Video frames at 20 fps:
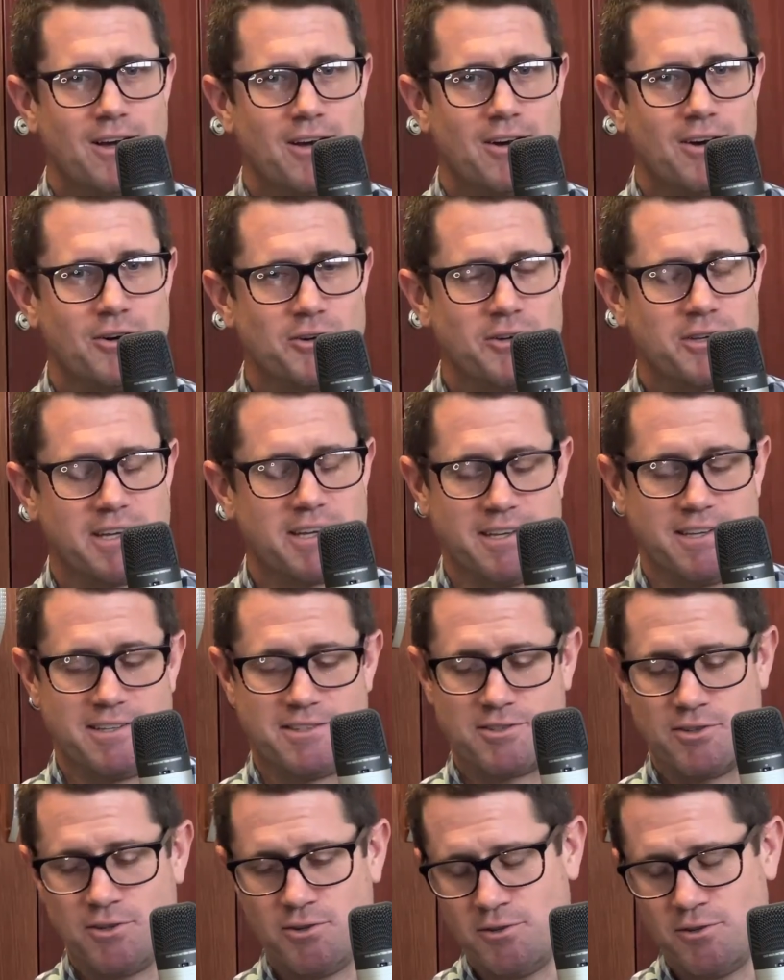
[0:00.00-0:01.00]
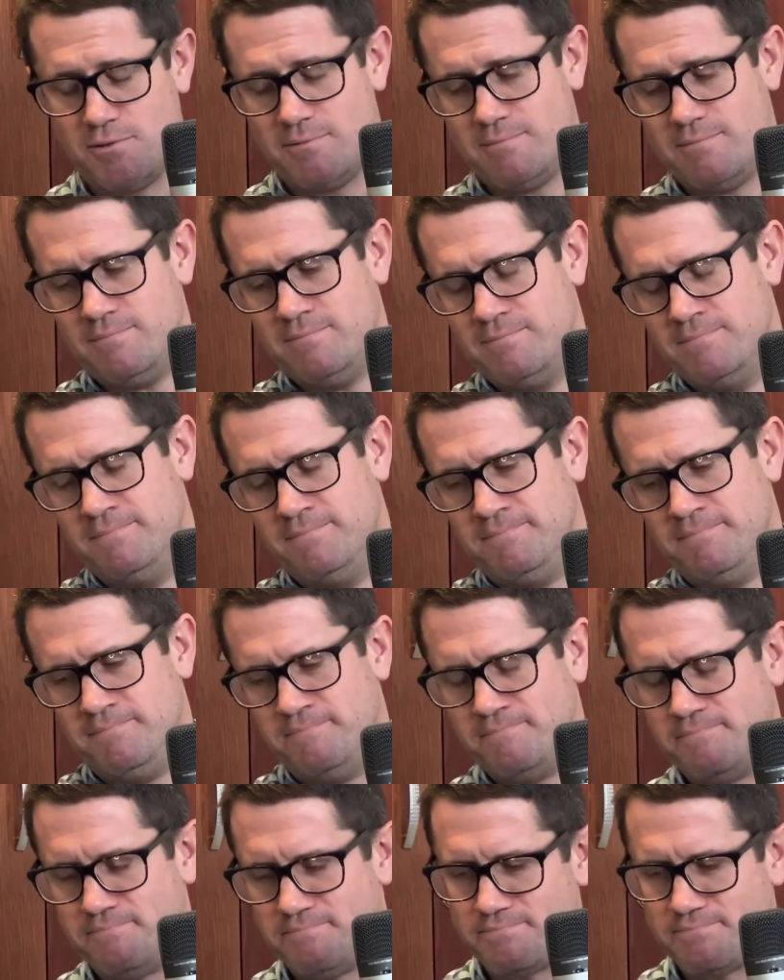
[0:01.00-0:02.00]
Okay, so
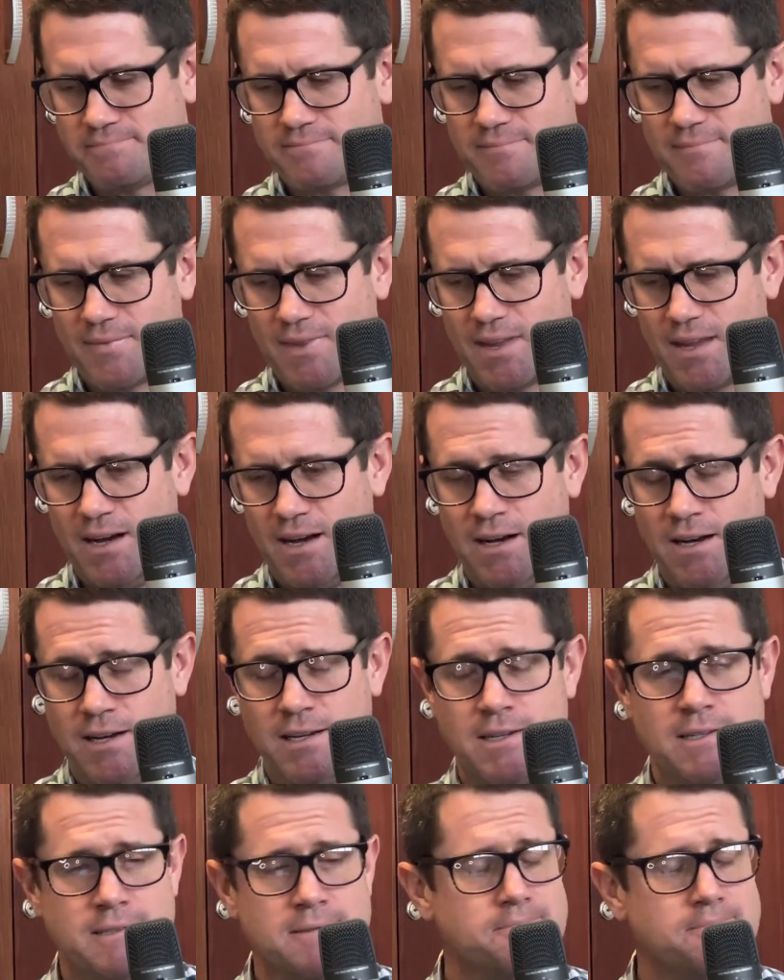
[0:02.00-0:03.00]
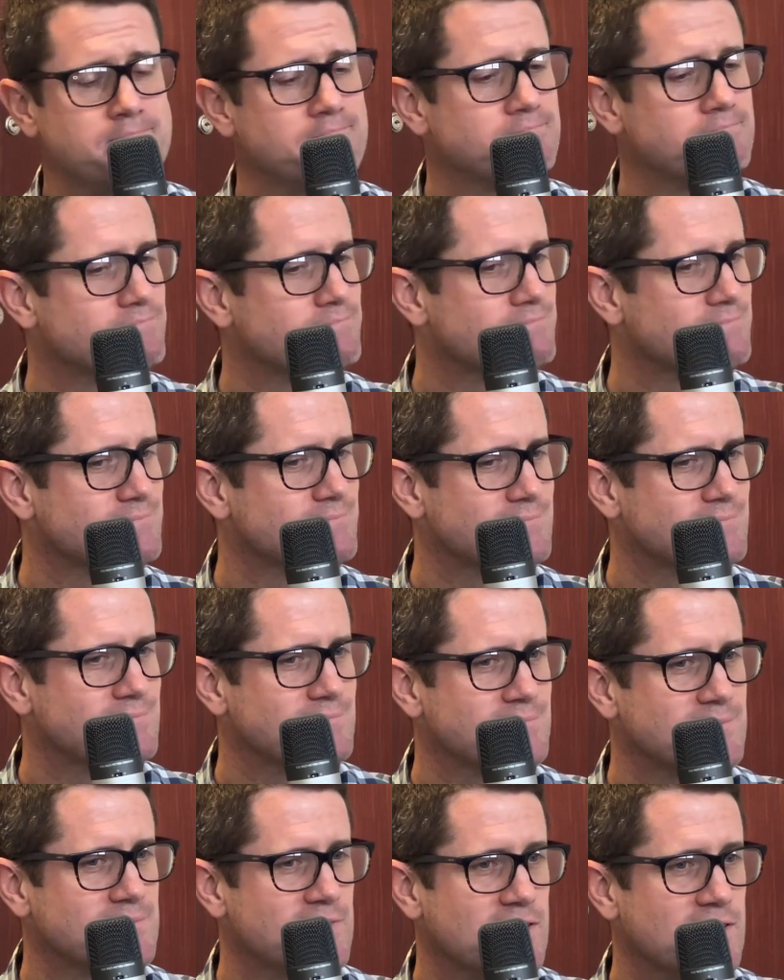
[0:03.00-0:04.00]
I
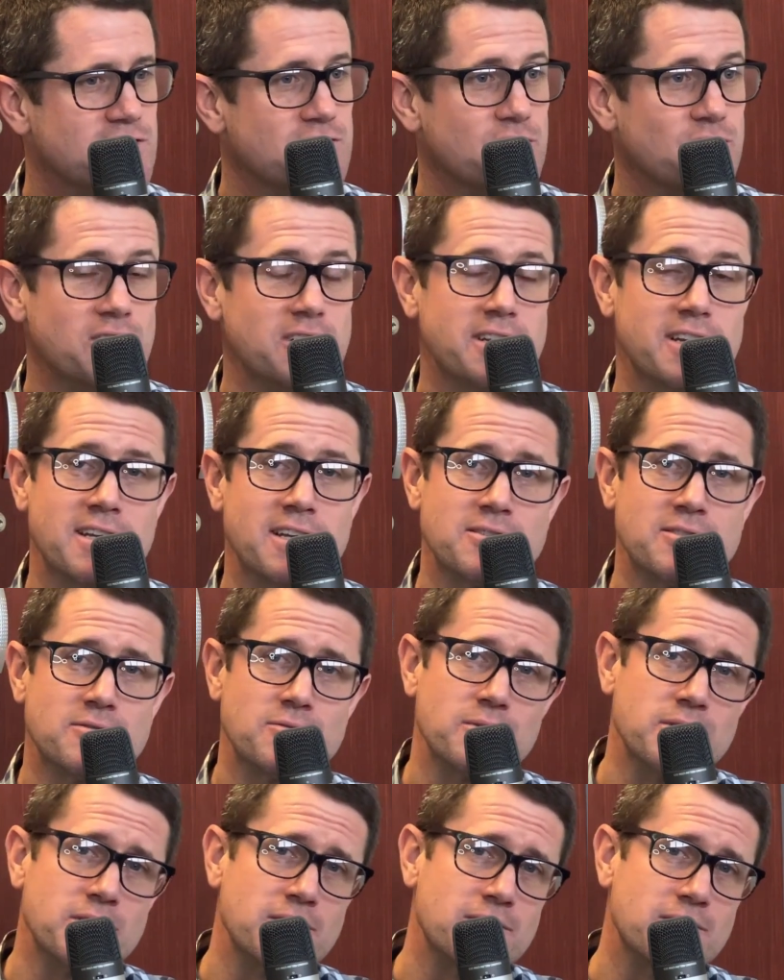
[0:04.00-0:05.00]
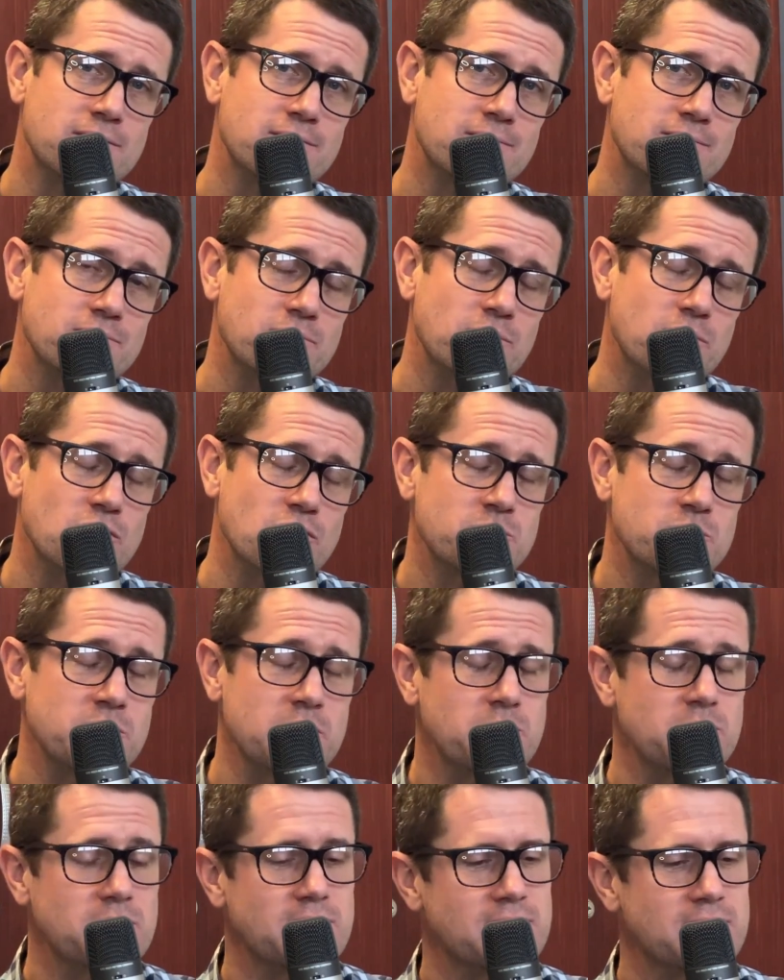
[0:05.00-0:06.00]
started as with most
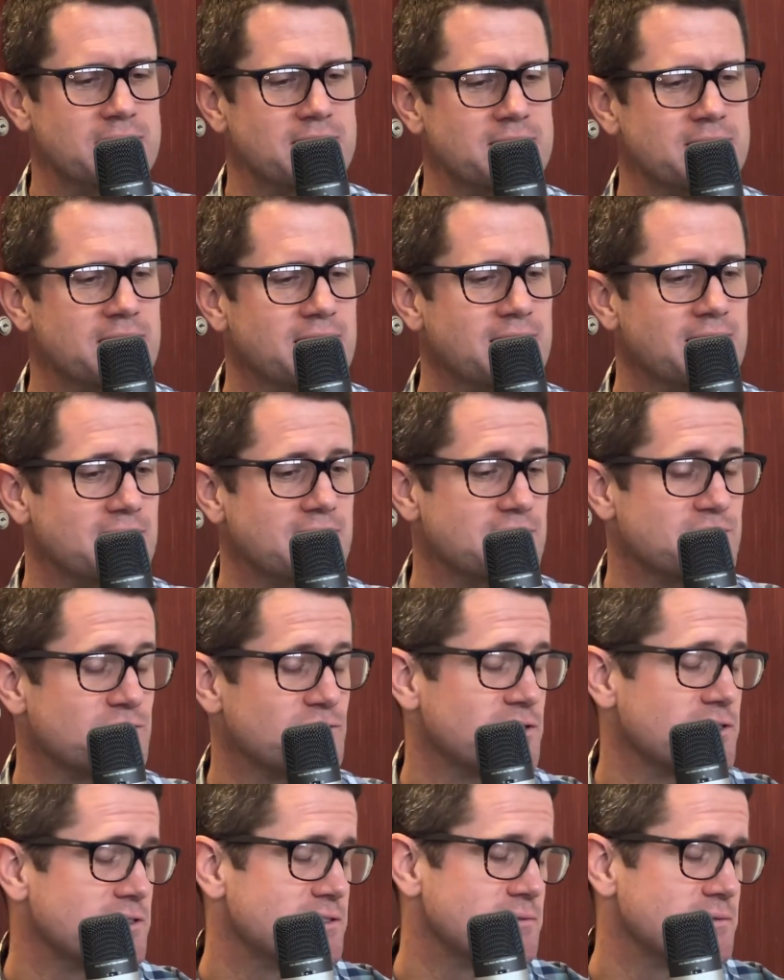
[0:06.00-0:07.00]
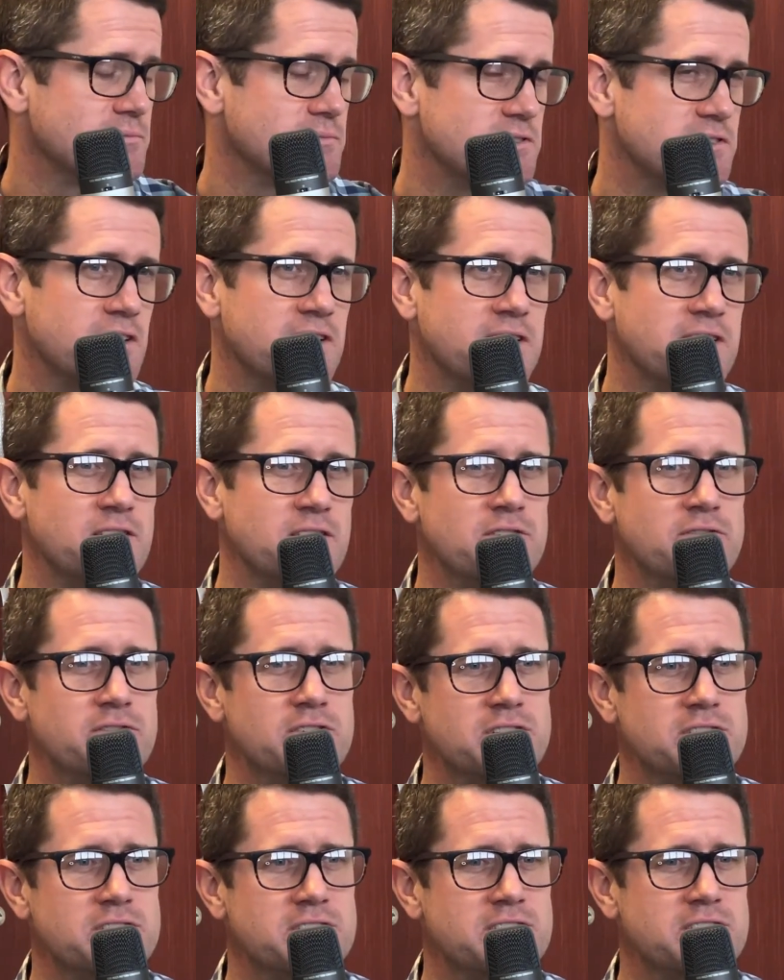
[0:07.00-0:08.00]
people in the thing. I started studying
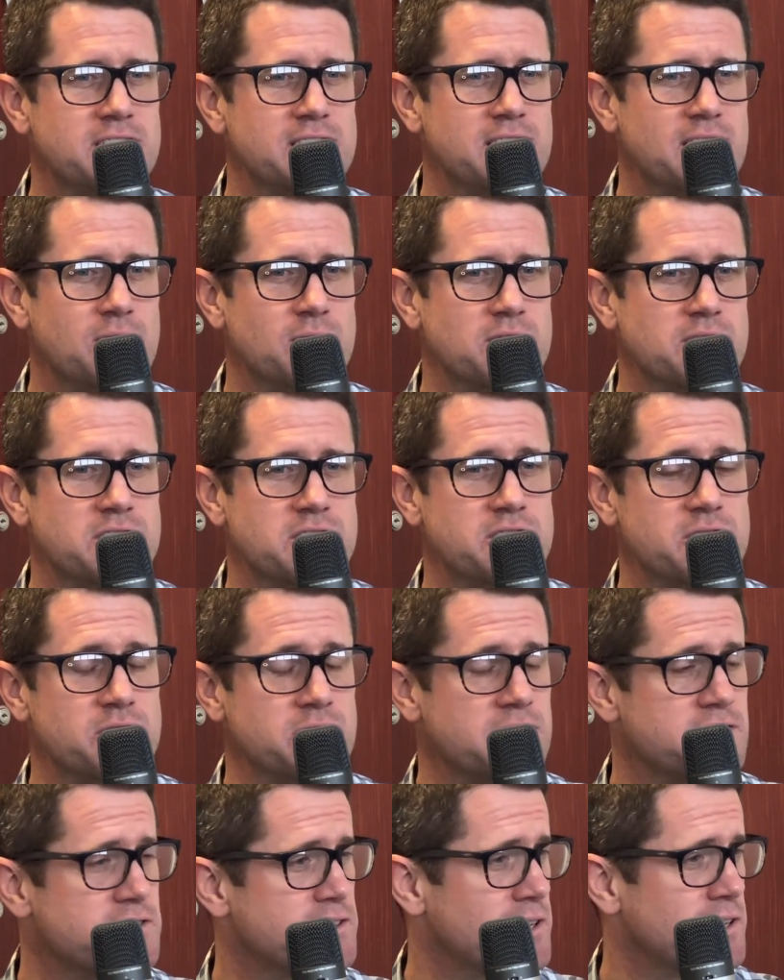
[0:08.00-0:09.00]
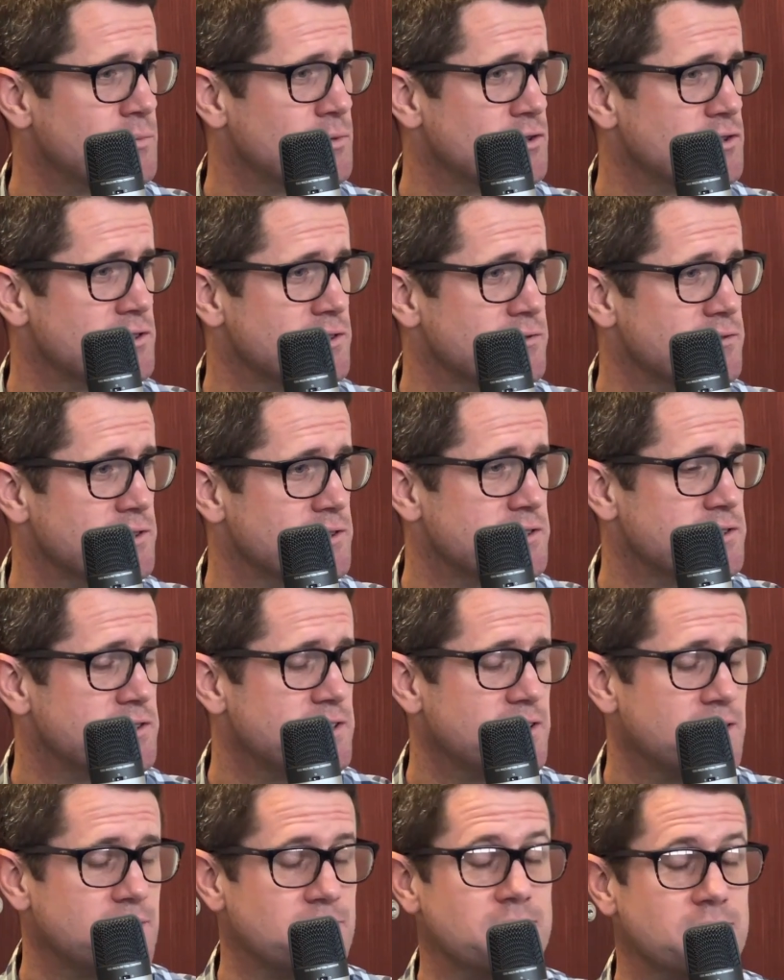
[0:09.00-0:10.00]
university. I was a student at Stellenbosch University.
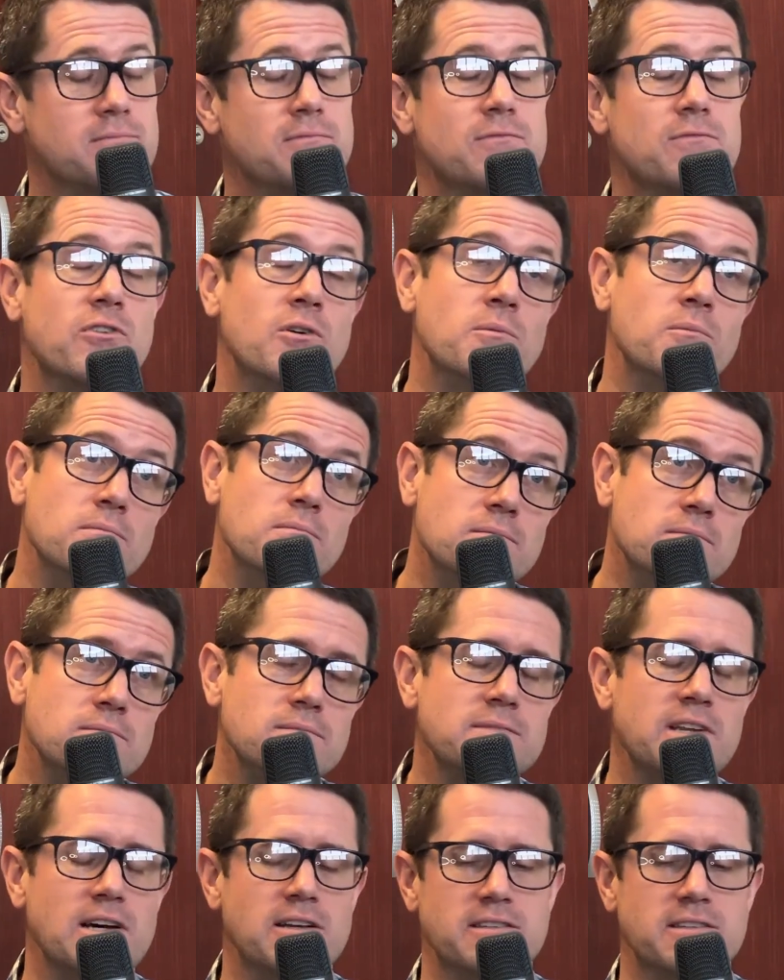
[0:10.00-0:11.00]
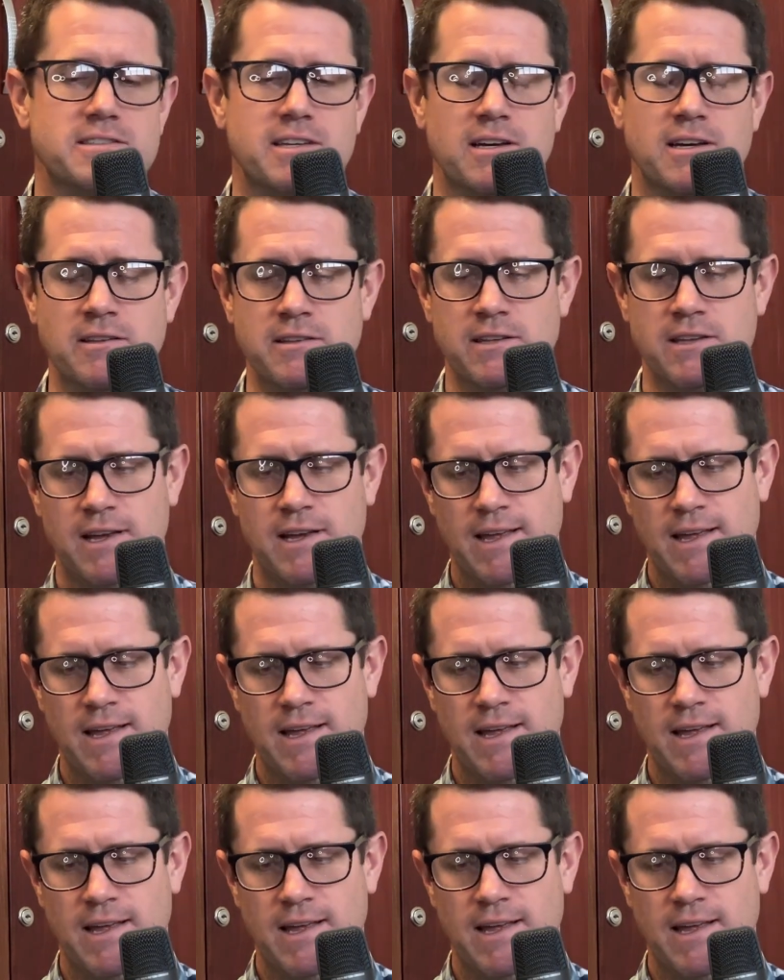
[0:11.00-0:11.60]
I'm from down south.